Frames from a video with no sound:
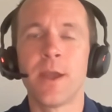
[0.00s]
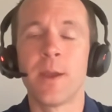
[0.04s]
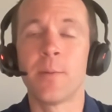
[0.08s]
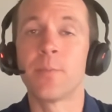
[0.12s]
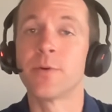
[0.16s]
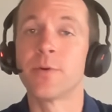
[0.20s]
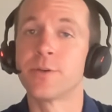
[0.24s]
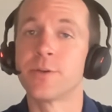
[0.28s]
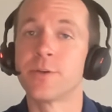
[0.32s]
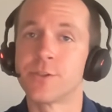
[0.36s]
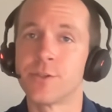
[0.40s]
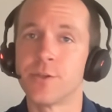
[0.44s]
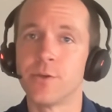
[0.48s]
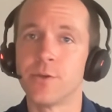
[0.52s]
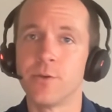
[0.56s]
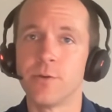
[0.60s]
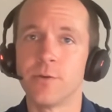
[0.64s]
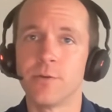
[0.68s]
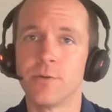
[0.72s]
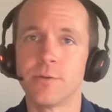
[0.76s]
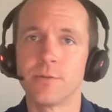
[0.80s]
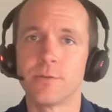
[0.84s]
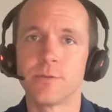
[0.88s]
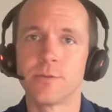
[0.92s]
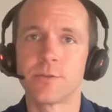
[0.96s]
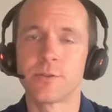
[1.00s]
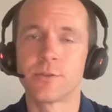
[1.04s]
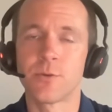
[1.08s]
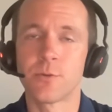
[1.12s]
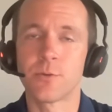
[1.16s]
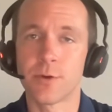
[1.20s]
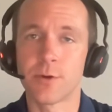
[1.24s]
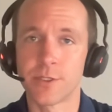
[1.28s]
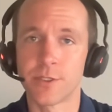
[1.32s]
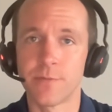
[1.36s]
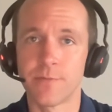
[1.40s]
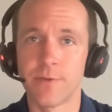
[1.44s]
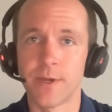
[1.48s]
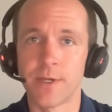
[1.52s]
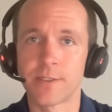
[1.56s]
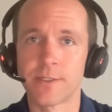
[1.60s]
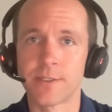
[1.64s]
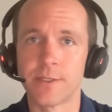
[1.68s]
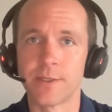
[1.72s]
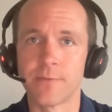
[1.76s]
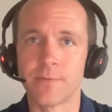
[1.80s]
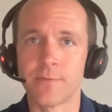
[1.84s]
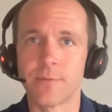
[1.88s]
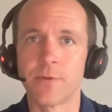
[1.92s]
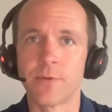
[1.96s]
and pursue storage
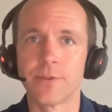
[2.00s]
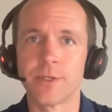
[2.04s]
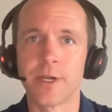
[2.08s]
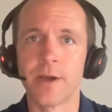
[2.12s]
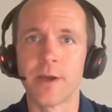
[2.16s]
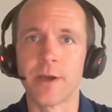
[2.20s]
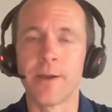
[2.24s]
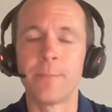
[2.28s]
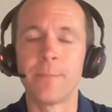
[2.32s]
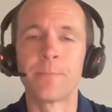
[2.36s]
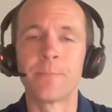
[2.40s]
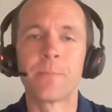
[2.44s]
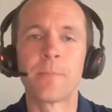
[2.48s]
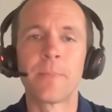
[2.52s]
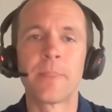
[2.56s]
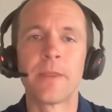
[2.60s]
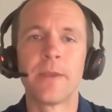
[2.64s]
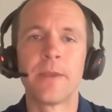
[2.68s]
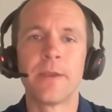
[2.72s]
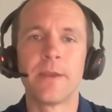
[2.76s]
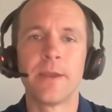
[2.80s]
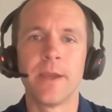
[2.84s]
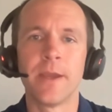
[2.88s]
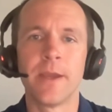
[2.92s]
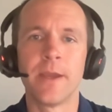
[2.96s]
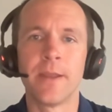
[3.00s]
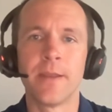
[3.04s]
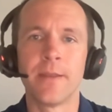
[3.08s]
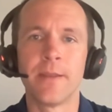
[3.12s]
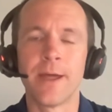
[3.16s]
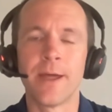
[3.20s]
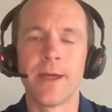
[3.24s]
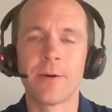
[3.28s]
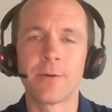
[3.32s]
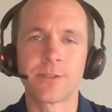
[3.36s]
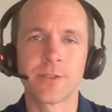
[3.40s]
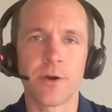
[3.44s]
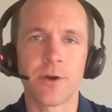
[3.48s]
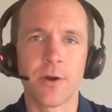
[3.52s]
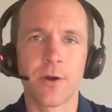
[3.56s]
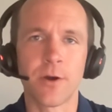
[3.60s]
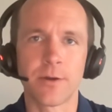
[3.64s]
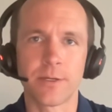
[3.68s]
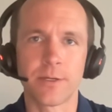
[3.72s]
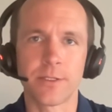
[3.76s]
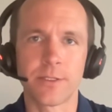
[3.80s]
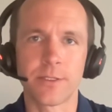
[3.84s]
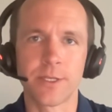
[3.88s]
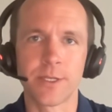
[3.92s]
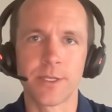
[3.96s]
investing full-time and that was a
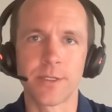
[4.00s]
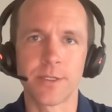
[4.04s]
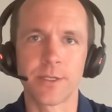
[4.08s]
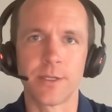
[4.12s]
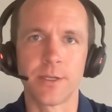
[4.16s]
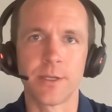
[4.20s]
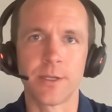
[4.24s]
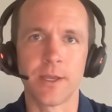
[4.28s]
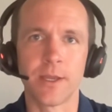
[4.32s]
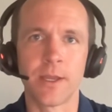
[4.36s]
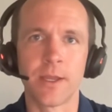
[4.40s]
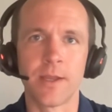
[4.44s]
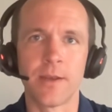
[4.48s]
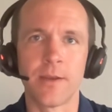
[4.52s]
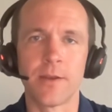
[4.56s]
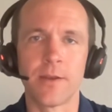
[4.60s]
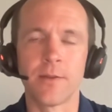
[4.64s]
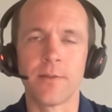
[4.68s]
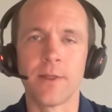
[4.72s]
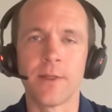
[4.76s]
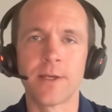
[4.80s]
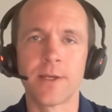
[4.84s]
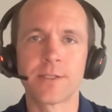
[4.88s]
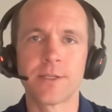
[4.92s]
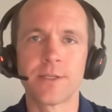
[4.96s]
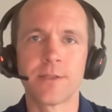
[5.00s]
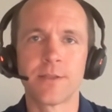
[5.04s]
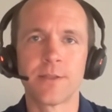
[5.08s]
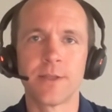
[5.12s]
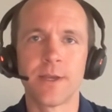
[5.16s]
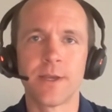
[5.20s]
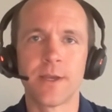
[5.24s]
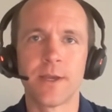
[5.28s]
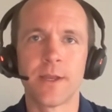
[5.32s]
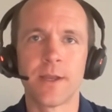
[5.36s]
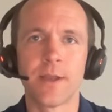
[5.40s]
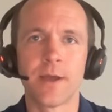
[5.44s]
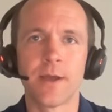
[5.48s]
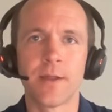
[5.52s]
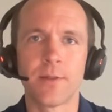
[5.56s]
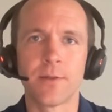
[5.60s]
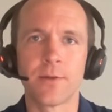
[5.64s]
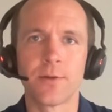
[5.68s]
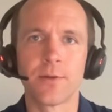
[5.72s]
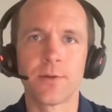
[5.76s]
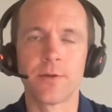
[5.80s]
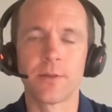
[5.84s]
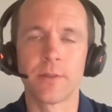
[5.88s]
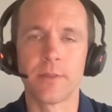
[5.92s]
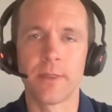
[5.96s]
hard decision and a lesson that i
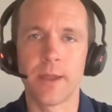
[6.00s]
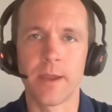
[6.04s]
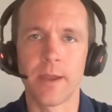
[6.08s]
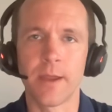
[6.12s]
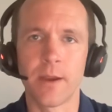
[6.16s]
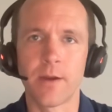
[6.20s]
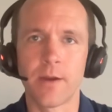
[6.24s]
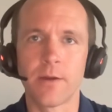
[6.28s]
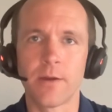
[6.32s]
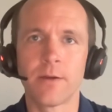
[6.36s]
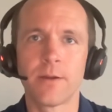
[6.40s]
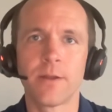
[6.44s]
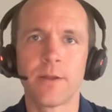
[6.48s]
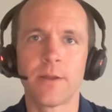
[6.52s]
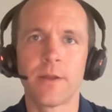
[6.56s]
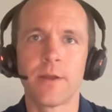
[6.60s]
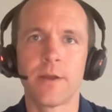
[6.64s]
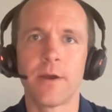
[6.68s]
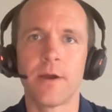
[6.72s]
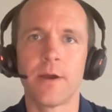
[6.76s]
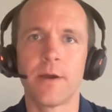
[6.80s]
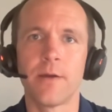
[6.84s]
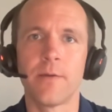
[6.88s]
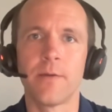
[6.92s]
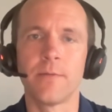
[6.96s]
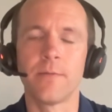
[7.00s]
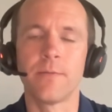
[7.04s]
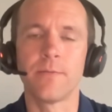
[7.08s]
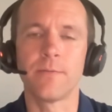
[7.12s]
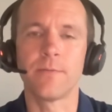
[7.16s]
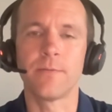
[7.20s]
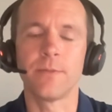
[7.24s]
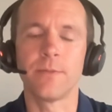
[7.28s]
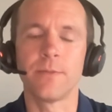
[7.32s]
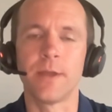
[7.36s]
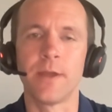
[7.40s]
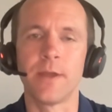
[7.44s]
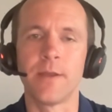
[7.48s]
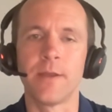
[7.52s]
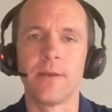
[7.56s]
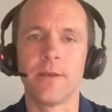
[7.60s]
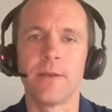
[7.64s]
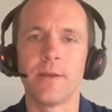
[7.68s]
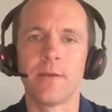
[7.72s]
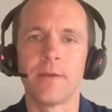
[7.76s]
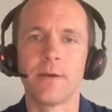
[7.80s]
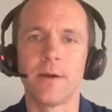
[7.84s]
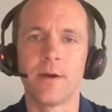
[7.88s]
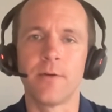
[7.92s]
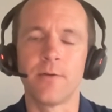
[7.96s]
learned there uh, that
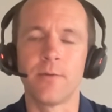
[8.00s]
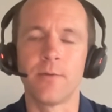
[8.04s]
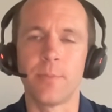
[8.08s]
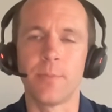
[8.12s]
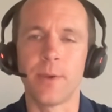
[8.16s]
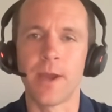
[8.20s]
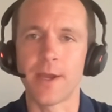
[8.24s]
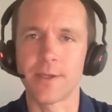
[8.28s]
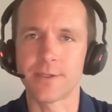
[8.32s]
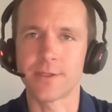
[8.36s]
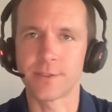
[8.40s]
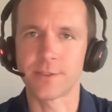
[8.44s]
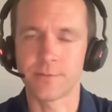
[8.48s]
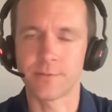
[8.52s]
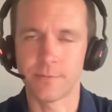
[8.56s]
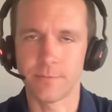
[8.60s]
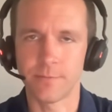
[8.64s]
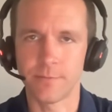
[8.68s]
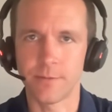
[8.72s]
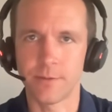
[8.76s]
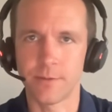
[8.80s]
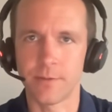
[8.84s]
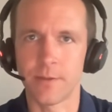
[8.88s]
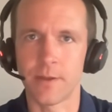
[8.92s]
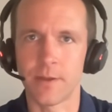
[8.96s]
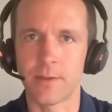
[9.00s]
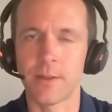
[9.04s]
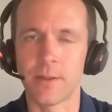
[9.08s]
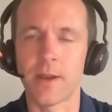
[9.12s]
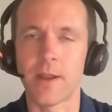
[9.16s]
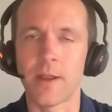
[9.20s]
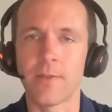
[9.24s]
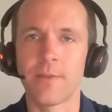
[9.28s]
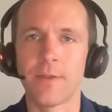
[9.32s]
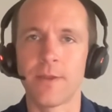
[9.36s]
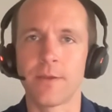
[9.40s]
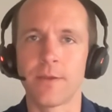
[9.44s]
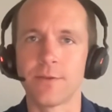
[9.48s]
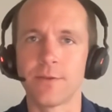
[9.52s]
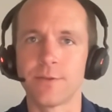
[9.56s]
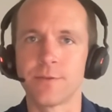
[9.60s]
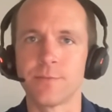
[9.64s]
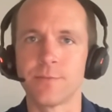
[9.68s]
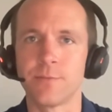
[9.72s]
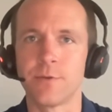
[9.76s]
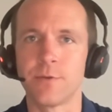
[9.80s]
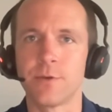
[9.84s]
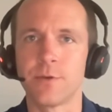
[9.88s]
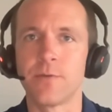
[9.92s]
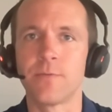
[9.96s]
I will pass uh, that, that I think is
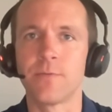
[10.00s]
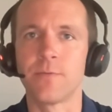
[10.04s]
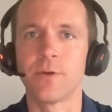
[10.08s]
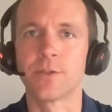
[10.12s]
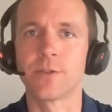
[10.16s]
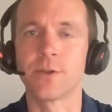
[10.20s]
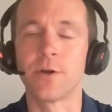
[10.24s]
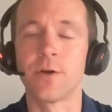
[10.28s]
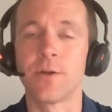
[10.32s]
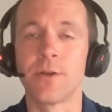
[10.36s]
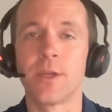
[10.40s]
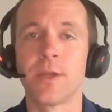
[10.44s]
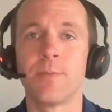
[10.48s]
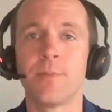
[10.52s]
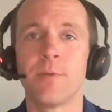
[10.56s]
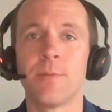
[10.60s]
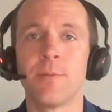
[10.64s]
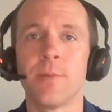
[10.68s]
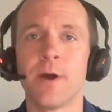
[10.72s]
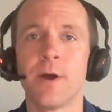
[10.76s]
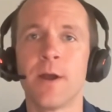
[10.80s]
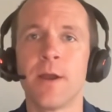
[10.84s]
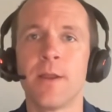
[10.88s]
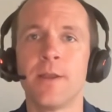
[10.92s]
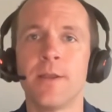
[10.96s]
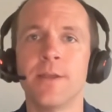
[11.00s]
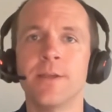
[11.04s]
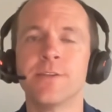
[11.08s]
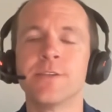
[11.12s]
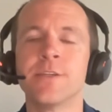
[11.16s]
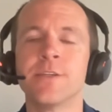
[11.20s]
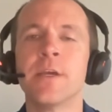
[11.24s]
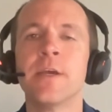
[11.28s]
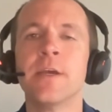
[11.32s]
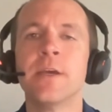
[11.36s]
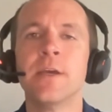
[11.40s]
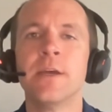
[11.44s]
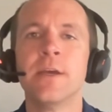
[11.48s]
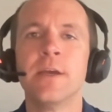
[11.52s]
good for us all to keep in mind is